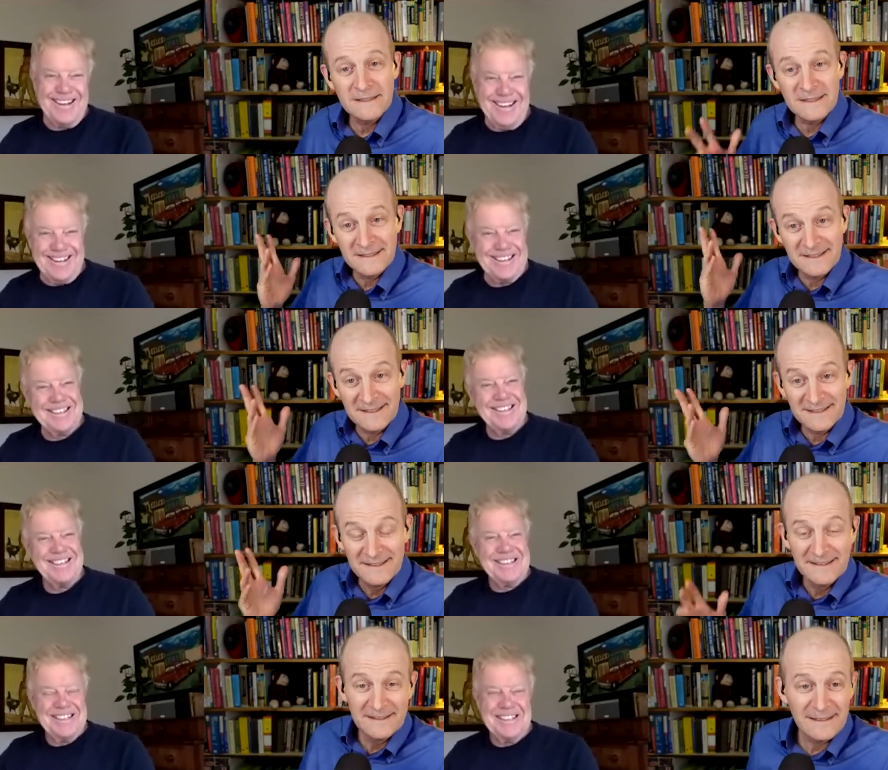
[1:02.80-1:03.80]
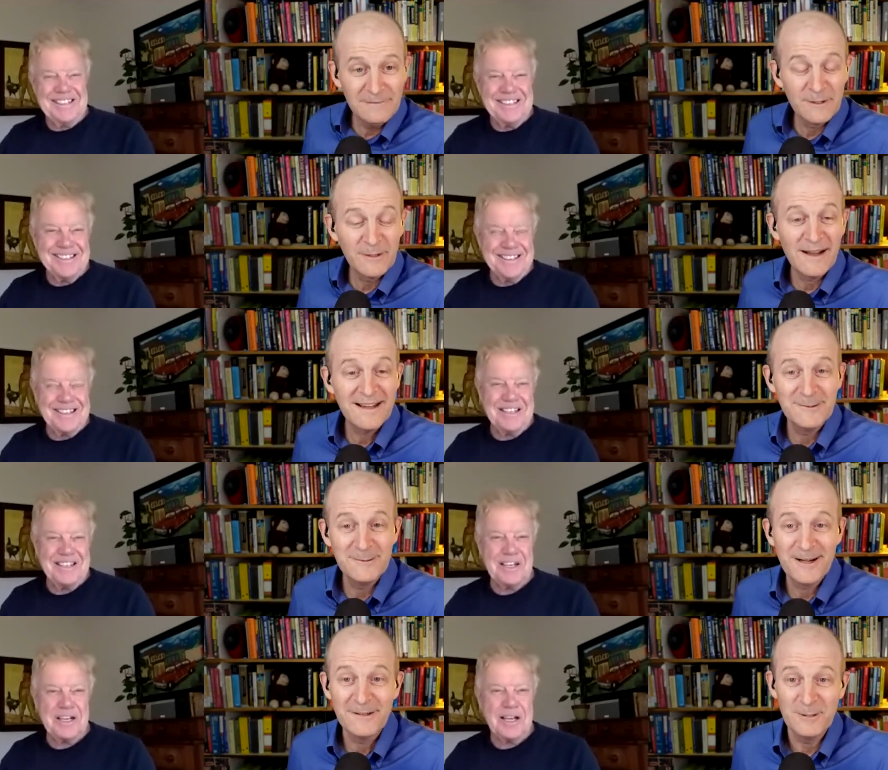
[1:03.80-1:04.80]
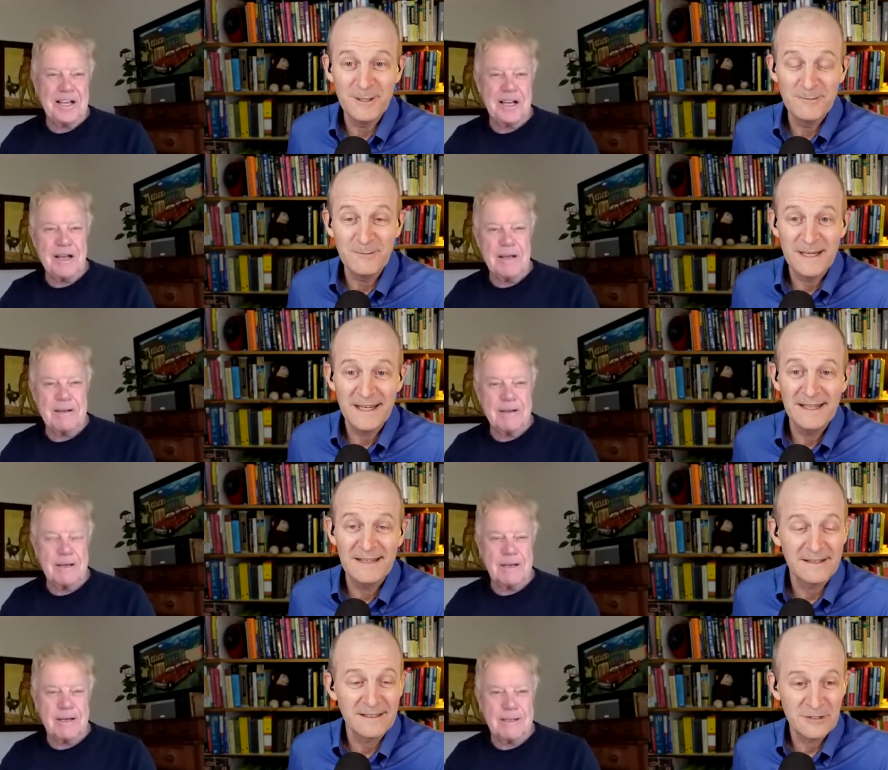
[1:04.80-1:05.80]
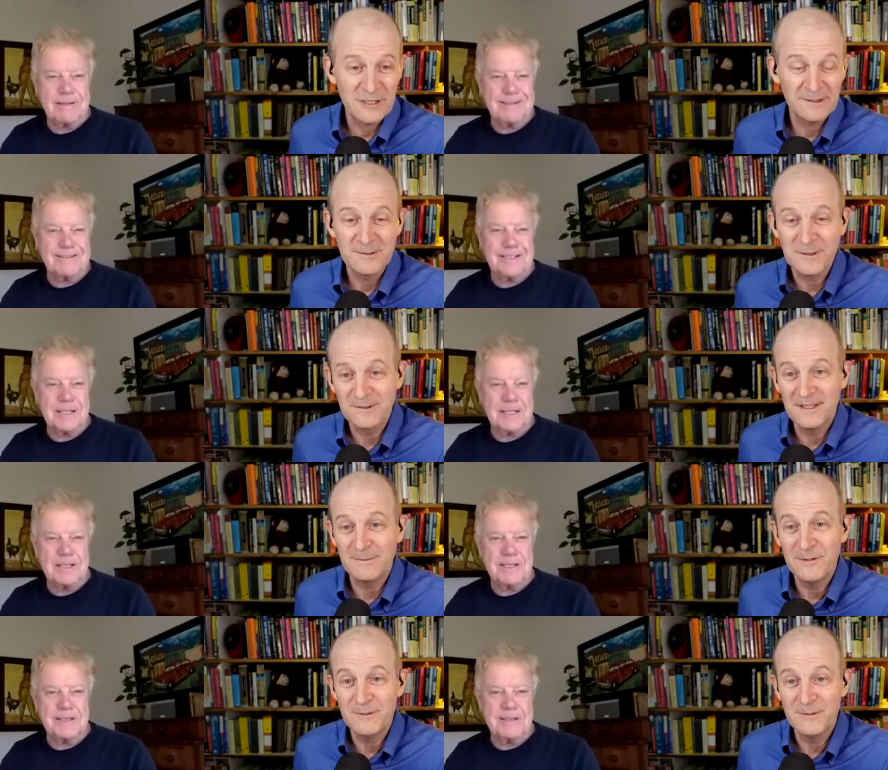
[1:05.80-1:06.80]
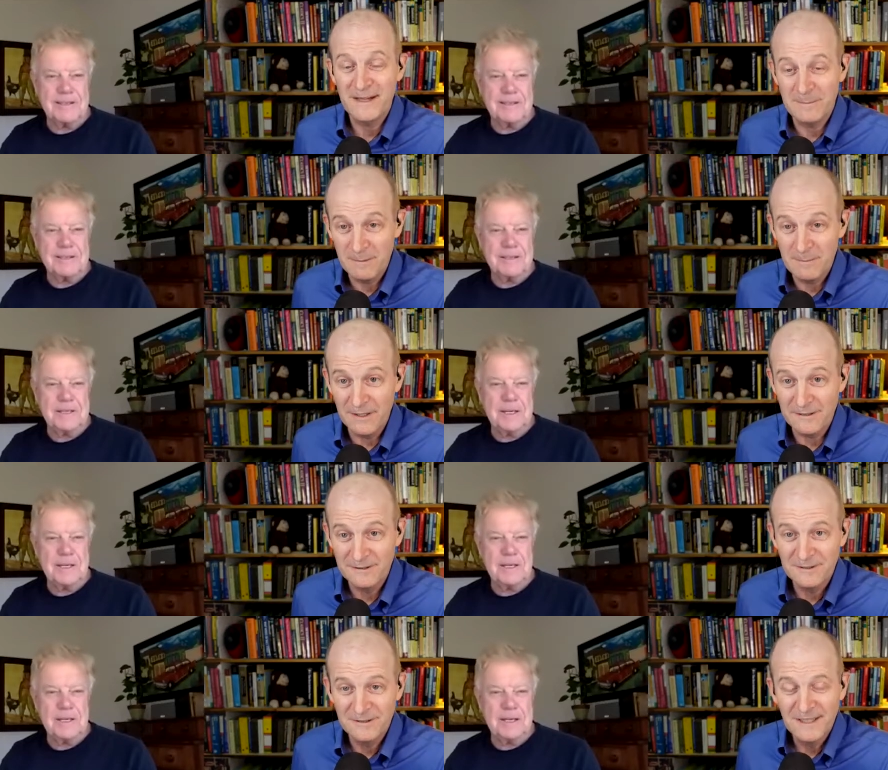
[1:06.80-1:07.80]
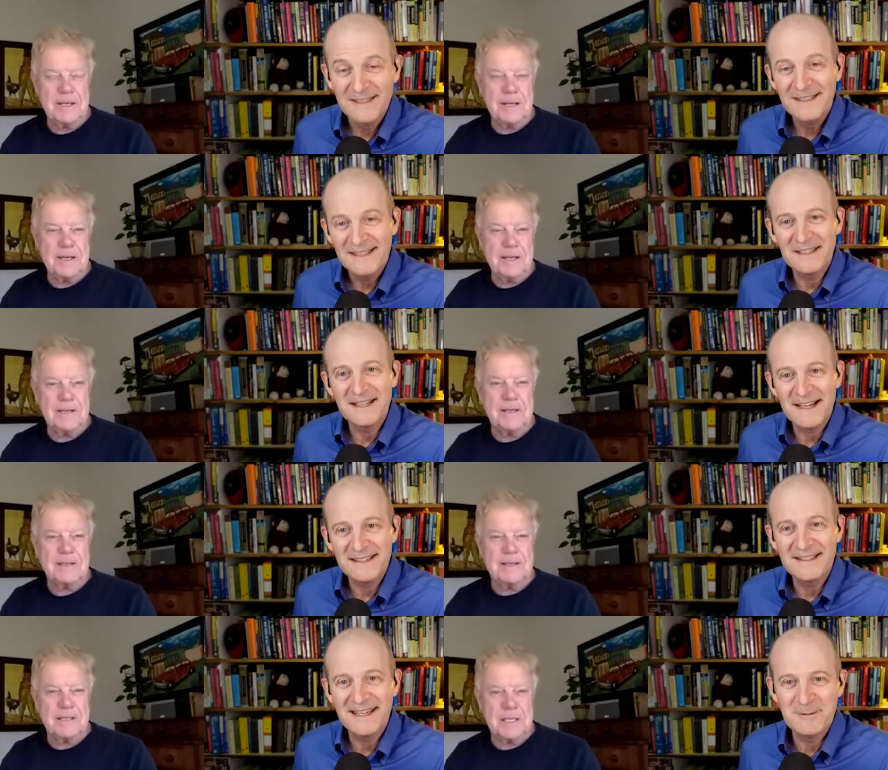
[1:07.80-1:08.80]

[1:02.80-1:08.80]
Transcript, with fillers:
Speaker 1: in uh, Cleveland, Ohio, where I grew up, we had a channel called WMMS, and the guy that came